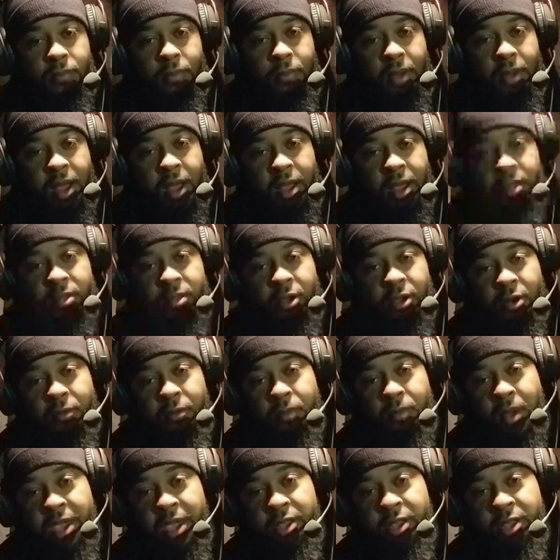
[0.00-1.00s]
by their
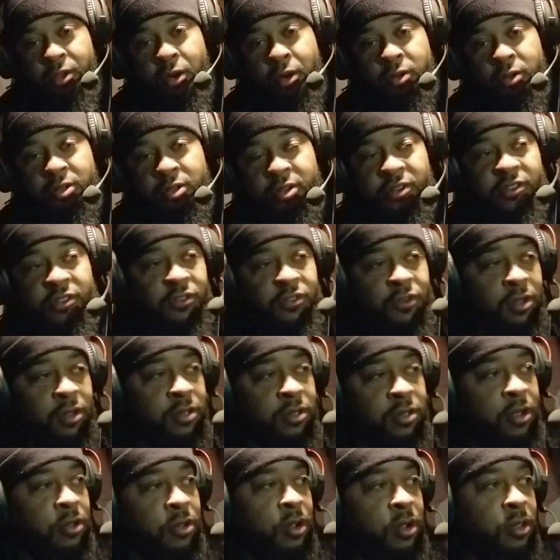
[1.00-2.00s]
might or their
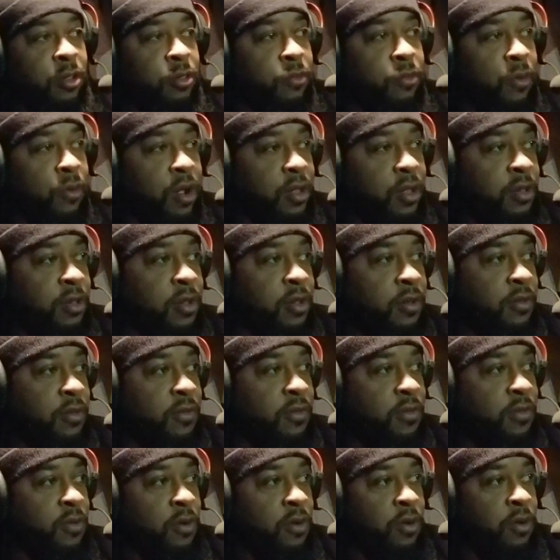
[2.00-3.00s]
strength or their
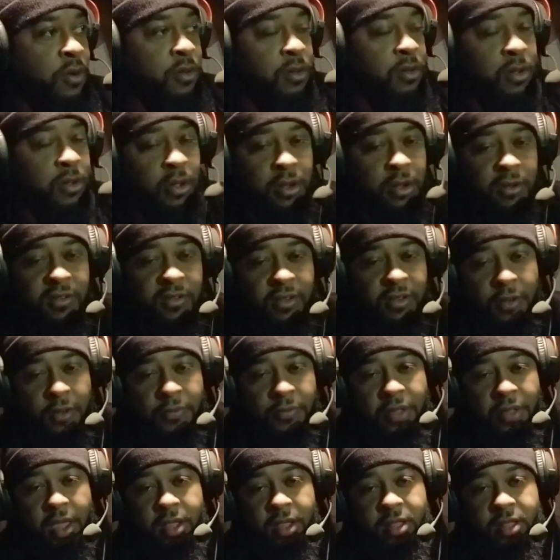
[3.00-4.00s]
threatenings or
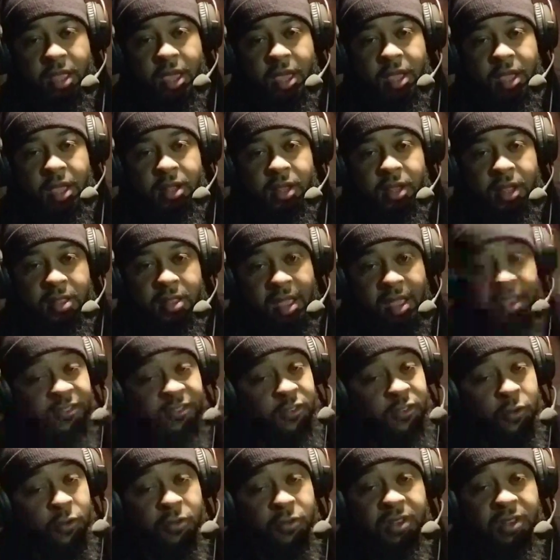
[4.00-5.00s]
stuff like that. And
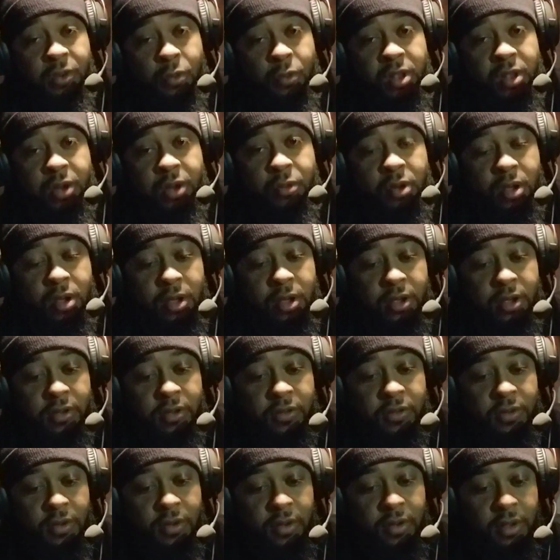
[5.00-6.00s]
that's usually what it
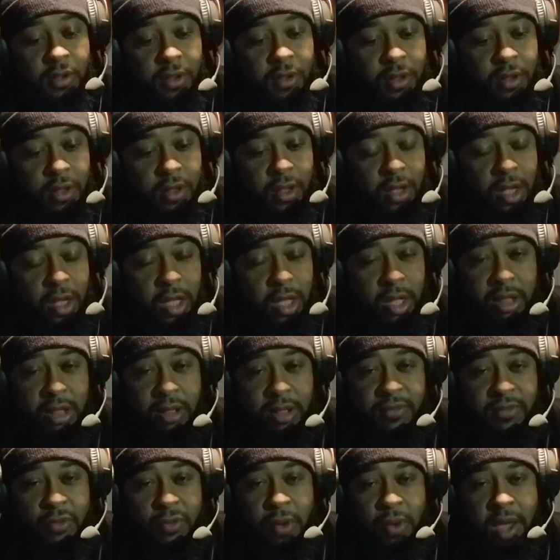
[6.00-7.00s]
was.
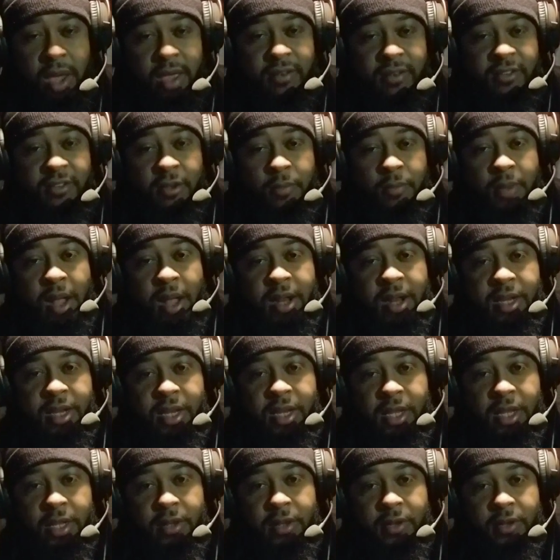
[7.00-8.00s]
If you had somebody
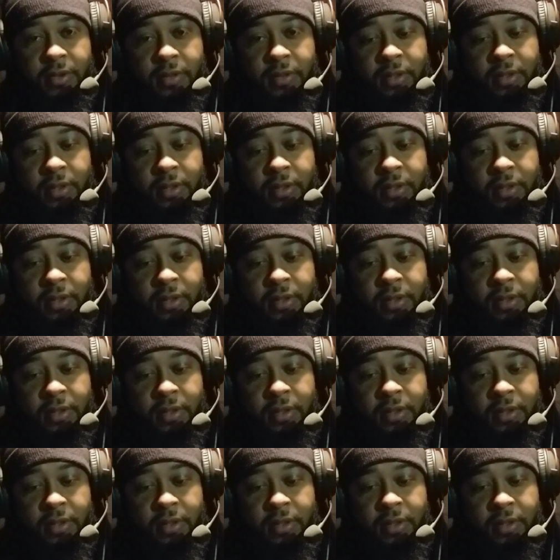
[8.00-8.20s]
that